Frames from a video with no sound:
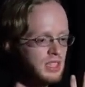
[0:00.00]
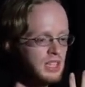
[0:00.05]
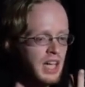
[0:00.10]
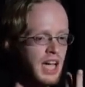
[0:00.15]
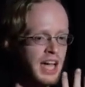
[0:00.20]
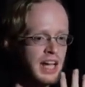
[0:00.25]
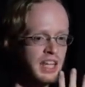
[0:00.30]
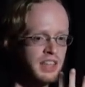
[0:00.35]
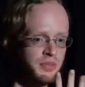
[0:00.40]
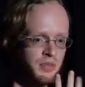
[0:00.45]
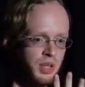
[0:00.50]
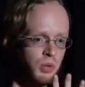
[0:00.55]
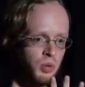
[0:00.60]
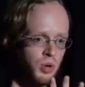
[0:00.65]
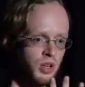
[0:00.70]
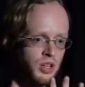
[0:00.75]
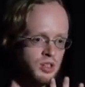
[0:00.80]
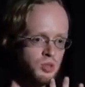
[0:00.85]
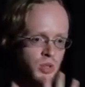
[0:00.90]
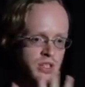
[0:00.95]
any three
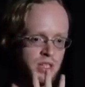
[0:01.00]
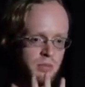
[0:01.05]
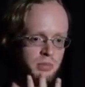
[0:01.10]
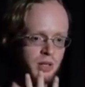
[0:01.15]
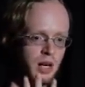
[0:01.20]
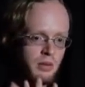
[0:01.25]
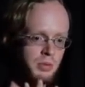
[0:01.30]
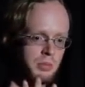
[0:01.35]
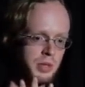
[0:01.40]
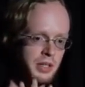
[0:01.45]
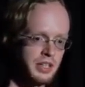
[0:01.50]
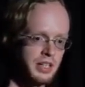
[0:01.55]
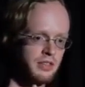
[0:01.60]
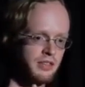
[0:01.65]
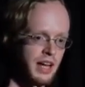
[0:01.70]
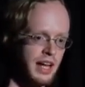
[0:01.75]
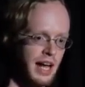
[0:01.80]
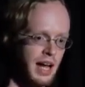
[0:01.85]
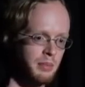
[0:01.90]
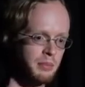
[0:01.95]
words, what's the probability of
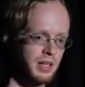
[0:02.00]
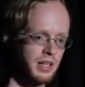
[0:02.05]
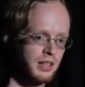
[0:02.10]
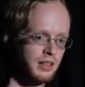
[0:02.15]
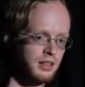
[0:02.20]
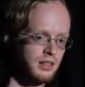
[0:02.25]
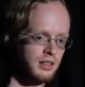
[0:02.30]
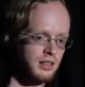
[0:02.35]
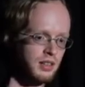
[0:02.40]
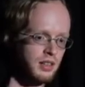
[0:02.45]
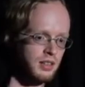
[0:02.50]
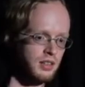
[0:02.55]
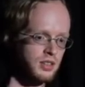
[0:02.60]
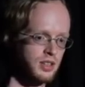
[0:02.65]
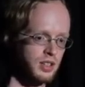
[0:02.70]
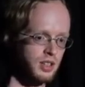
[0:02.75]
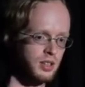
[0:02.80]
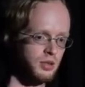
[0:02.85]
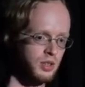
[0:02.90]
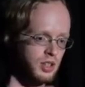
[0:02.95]
that happening? So
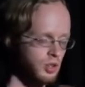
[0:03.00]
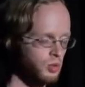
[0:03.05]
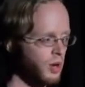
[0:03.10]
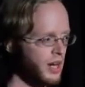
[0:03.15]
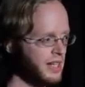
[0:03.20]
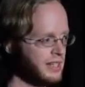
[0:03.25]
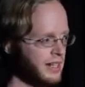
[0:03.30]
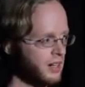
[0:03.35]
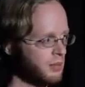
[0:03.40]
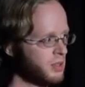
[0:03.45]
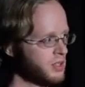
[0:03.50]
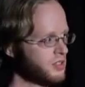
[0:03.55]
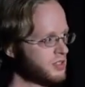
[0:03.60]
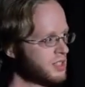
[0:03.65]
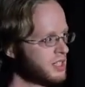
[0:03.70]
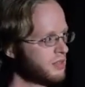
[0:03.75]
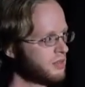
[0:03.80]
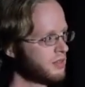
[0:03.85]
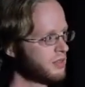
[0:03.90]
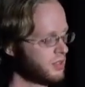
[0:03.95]
you, you write down a bunch of
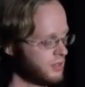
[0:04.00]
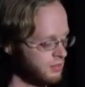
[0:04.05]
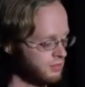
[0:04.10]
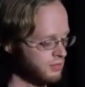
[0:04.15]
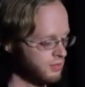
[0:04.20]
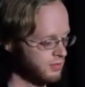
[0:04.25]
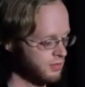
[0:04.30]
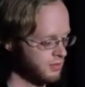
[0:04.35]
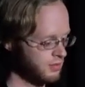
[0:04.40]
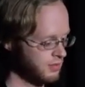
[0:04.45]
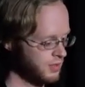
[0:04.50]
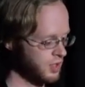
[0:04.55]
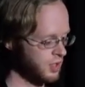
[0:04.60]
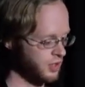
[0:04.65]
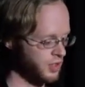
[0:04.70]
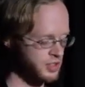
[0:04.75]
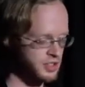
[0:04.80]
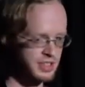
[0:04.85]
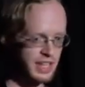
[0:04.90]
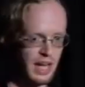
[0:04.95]
sequ you, you know,
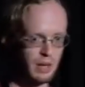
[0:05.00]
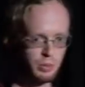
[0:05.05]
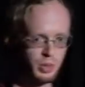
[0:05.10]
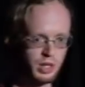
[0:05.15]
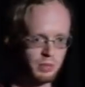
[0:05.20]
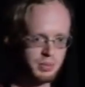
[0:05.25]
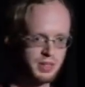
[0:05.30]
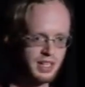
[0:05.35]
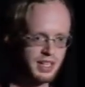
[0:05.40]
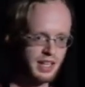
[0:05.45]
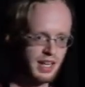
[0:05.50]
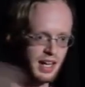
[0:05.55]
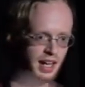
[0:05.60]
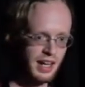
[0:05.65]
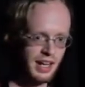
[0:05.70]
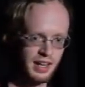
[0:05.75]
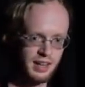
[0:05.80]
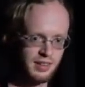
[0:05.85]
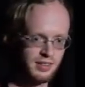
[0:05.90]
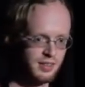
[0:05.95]
you scan Wikipedia
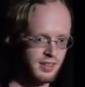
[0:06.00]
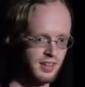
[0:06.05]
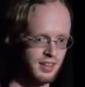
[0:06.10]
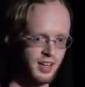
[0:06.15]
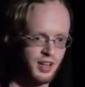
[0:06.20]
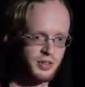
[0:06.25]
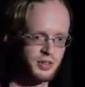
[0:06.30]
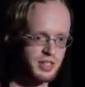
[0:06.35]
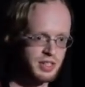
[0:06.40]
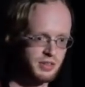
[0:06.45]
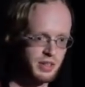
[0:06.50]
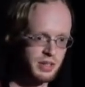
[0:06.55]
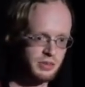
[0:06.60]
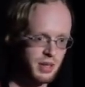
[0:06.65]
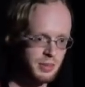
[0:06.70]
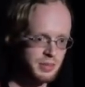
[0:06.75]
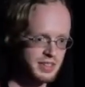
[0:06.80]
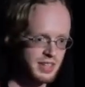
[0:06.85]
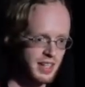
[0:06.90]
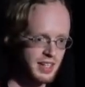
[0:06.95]
and hundreds of other
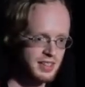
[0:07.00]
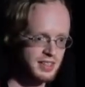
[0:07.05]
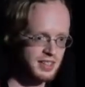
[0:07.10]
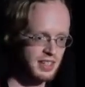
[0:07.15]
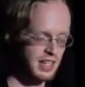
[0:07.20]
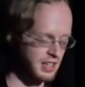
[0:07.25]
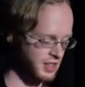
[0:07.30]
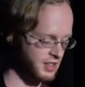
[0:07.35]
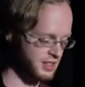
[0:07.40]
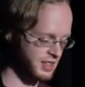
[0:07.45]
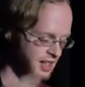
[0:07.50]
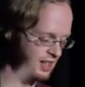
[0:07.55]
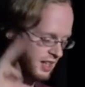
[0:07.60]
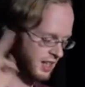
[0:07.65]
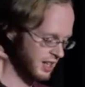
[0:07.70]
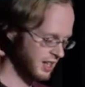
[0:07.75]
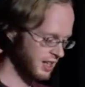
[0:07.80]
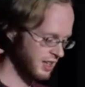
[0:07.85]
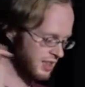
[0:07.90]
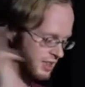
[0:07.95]
websites, and you say,
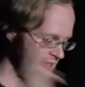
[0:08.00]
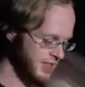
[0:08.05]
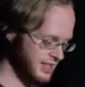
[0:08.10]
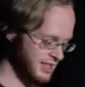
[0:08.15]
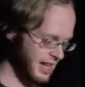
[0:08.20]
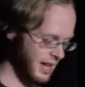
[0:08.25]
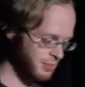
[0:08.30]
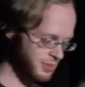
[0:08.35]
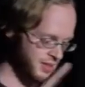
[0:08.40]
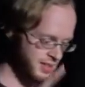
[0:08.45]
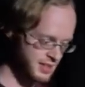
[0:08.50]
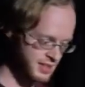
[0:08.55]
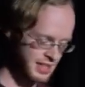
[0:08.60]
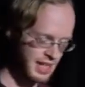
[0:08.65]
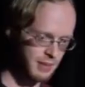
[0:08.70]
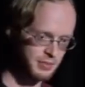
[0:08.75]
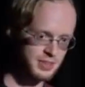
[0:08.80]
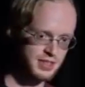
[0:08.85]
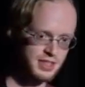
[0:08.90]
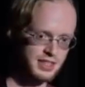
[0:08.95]
this happens, this
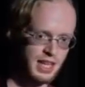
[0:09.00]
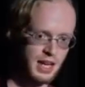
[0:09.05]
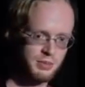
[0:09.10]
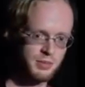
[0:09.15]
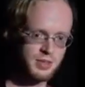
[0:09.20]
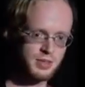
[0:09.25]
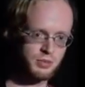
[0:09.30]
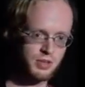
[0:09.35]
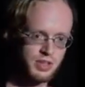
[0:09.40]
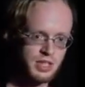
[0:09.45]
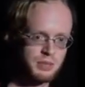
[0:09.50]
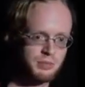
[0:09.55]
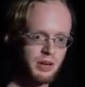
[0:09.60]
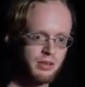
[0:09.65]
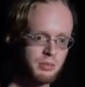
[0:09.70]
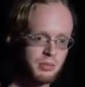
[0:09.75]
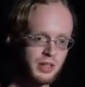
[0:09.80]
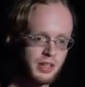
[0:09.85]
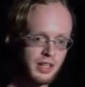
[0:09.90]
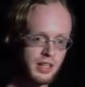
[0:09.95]
happens, this happens with this
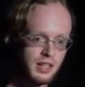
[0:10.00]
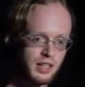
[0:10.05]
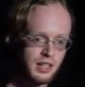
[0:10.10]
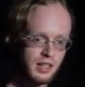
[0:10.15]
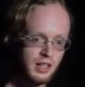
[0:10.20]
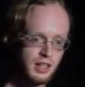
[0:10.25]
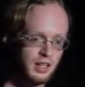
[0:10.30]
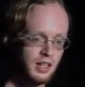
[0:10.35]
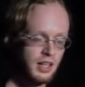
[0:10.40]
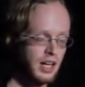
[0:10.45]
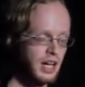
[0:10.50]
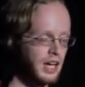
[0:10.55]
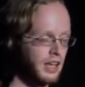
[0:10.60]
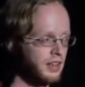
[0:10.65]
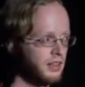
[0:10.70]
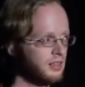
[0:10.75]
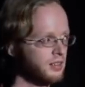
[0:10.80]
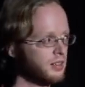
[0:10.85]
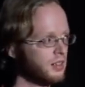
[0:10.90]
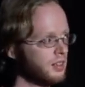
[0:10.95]
probability.
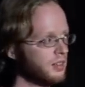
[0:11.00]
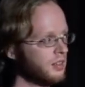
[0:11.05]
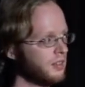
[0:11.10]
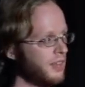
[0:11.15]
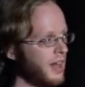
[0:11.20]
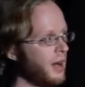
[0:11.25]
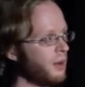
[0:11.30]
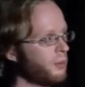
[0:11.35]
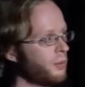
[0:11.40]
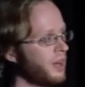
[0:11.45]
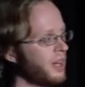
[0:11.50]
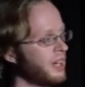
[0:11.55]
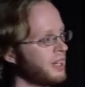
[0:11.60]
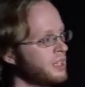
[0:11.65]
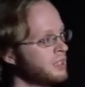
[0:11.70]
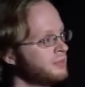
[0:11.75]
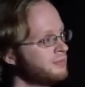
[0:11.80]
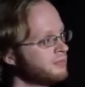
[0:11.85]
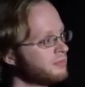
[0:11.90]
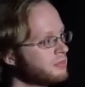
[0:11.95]
And that
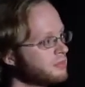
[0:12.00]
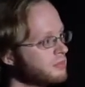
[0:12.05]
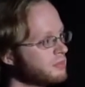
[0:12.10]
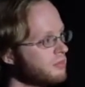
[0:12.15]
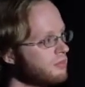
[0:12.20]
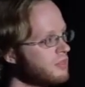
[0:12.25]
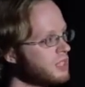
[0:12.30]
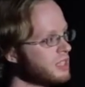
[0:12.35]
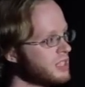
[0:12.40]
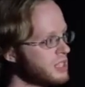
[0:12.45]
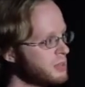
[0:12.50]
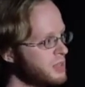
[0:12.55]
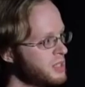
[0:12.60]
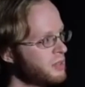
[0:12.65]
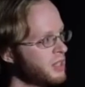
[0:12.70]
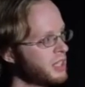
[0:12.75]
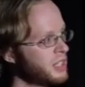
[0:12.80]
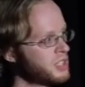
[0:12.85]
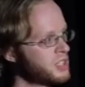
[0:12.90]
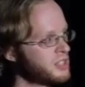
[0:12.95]
way, the speech
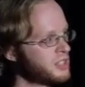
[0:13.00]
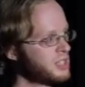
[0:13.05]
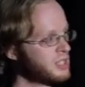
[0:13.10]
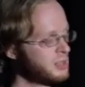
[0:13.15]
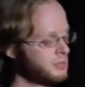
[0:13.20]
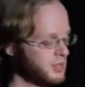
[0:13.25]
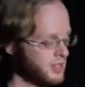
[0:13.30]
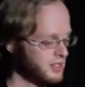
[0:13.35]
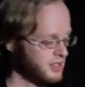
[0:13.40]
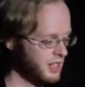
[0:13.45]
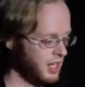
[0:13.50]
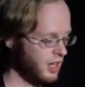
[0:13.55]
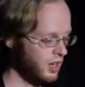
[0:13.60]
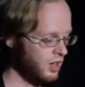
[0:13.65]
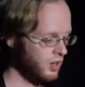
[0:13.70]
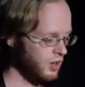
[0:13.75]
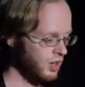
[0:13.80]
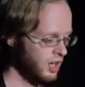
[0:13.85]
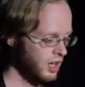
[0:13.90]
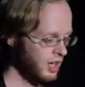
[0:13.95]
recognition system can say,
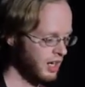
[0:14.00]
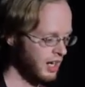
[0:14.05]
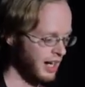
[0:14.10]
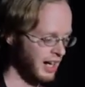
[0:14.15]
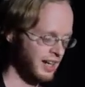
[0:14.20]
oh, I